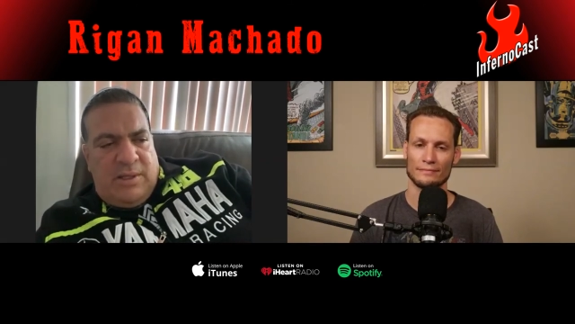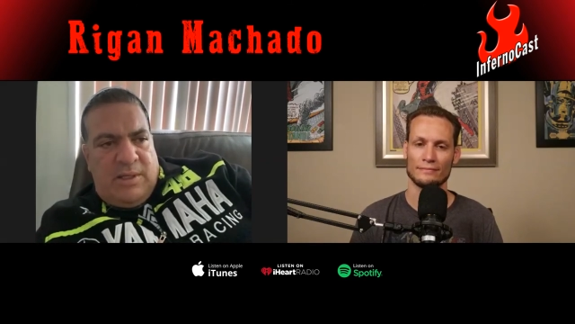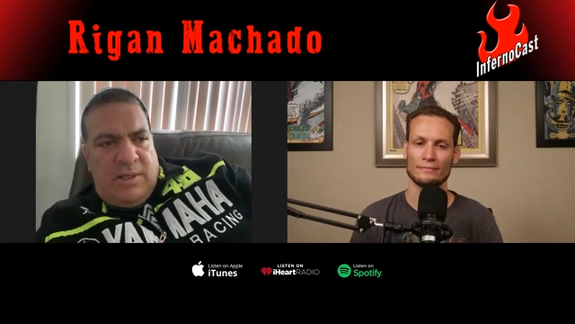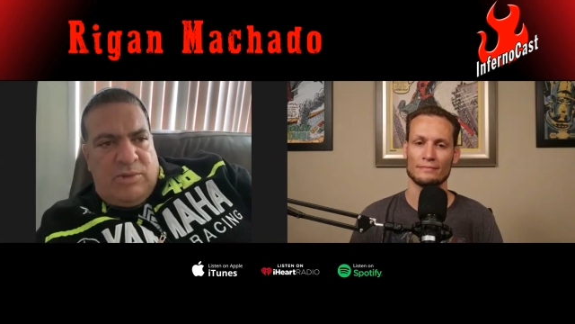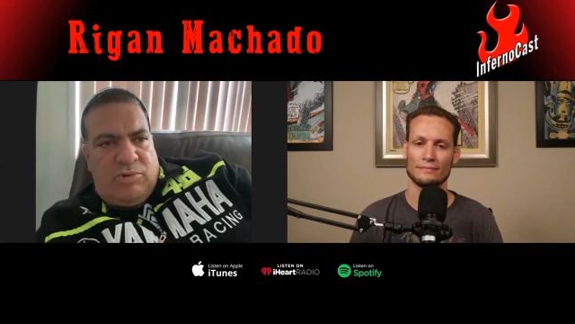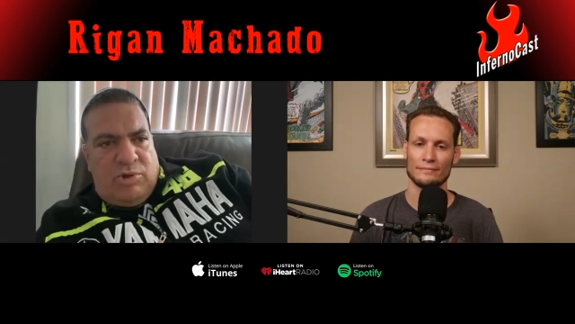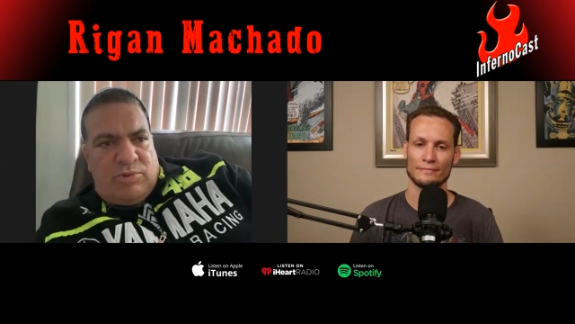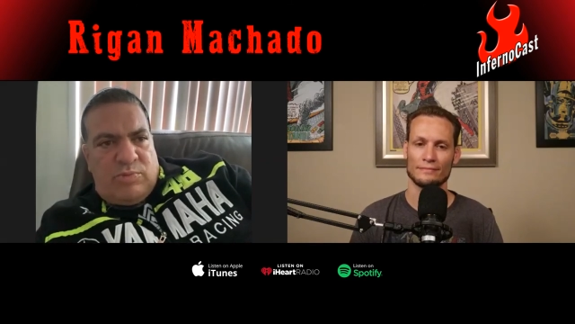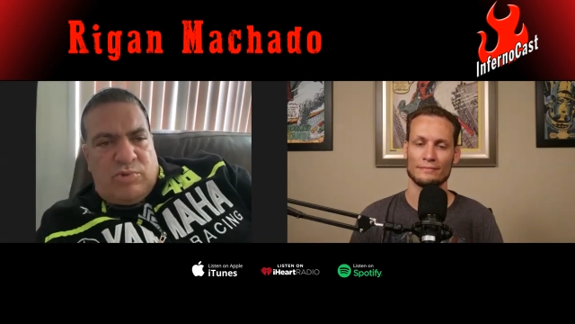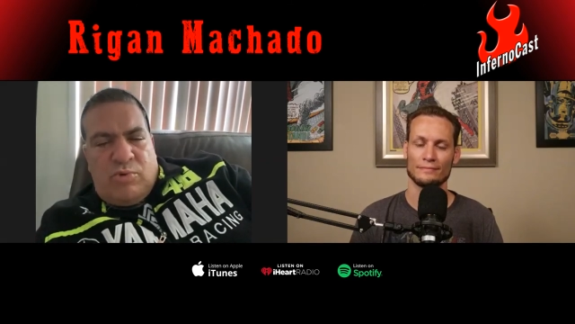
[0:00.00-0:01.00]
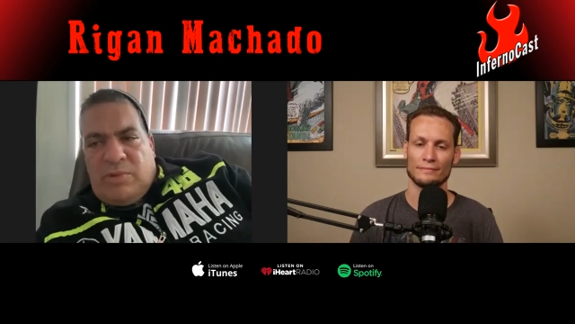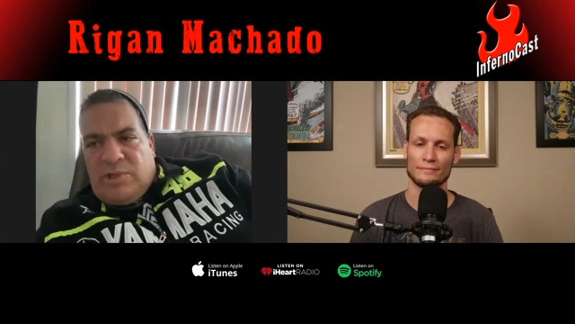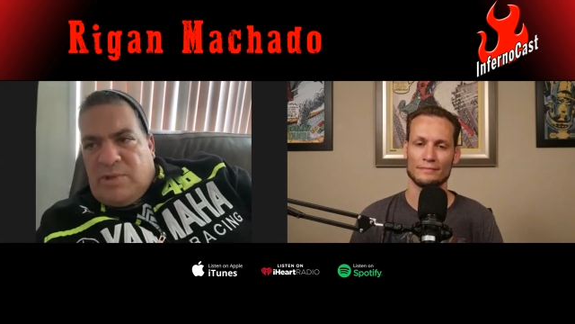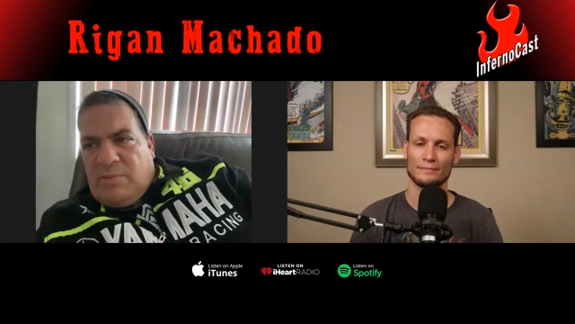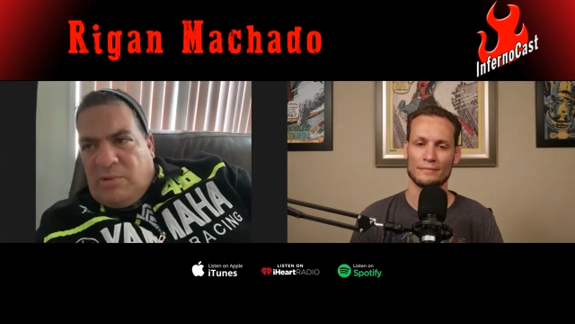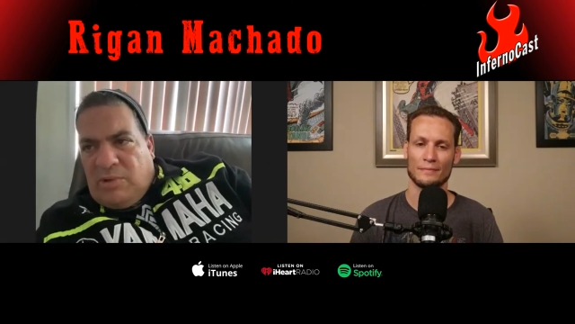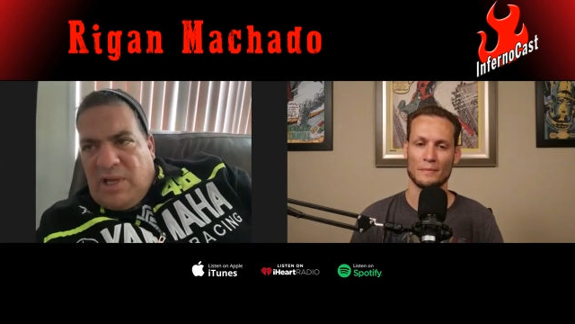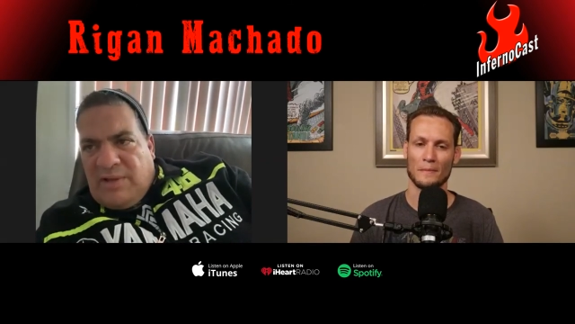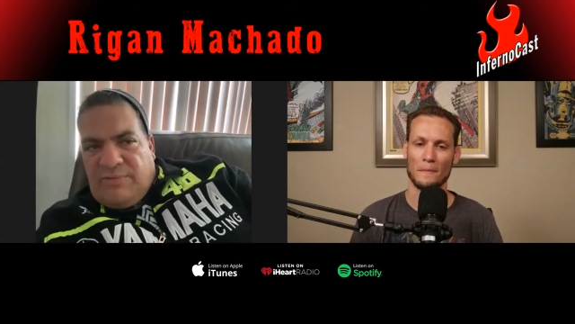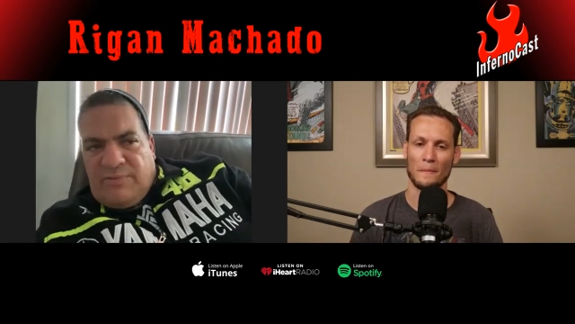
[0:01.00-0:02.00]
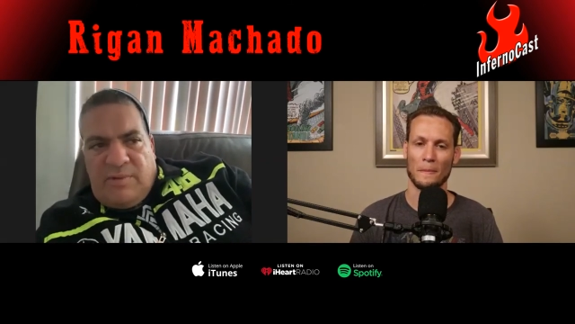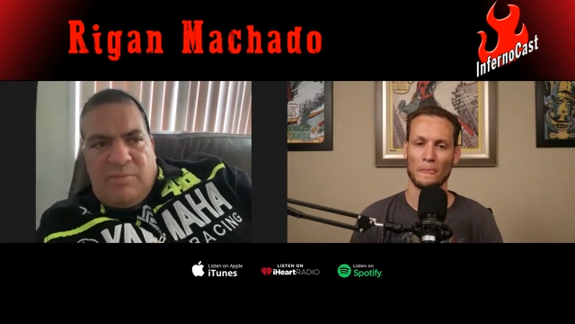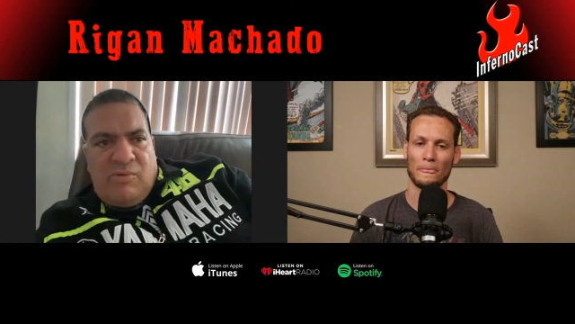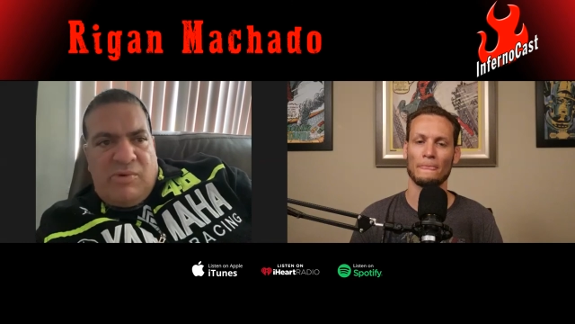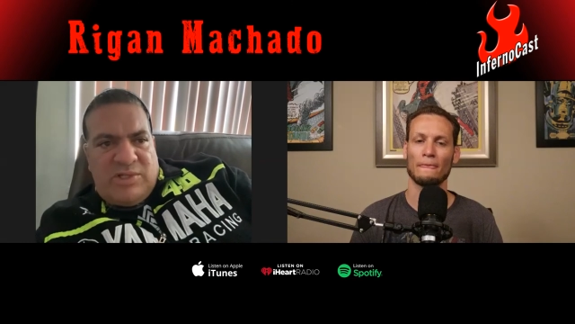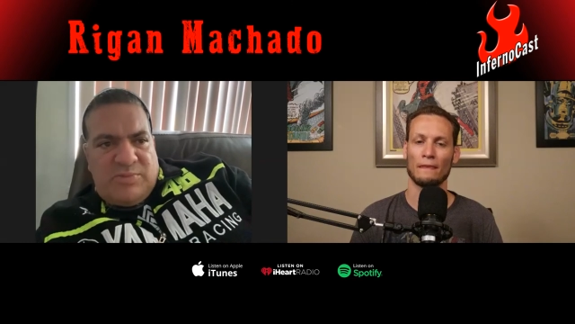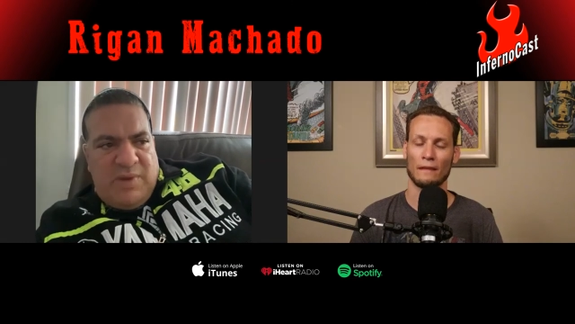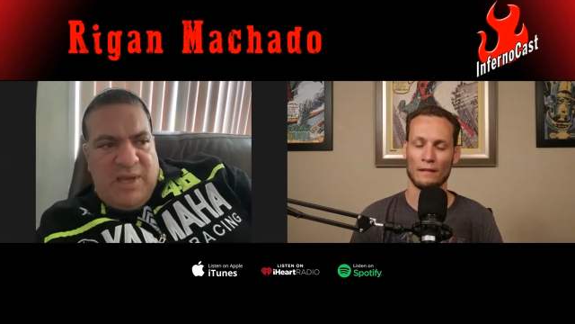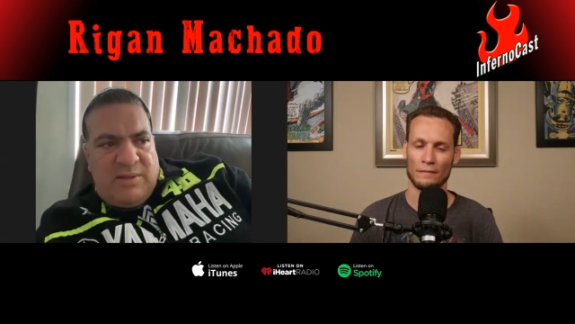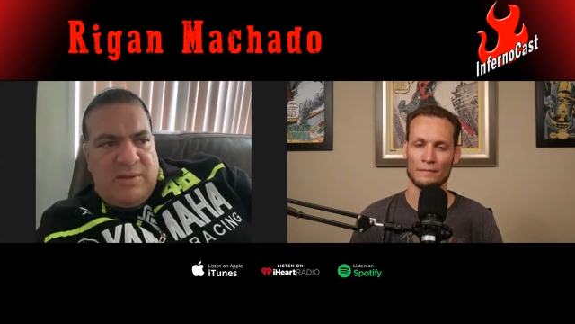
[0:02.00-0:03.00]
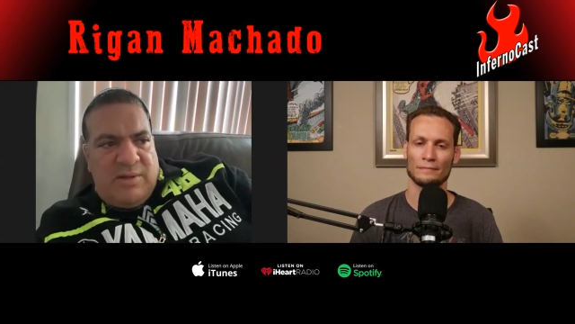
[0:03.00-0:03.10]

Speaker 1: He taught me so much about life, about respect,